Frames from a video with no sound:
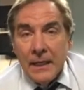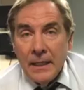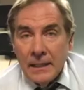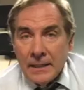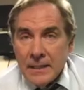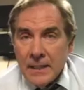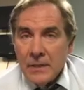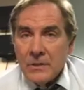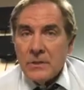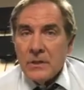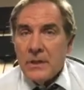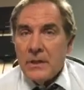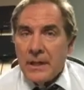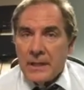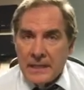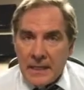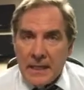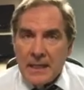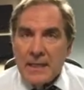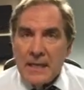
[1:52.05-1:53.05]
That tells you
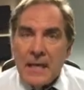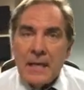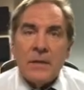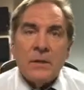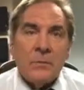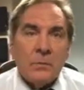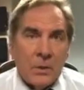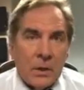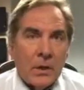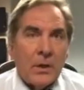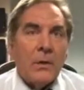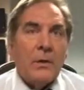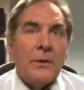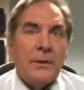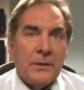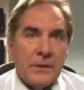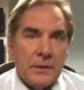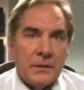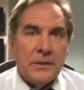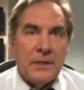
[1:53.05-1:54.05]
that they need to work
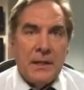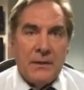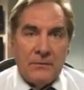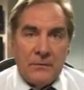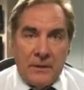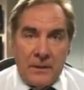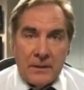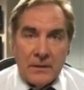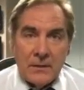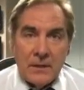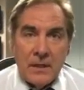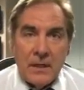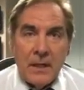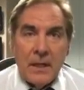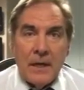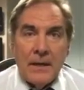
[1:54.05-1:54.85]
on their defense.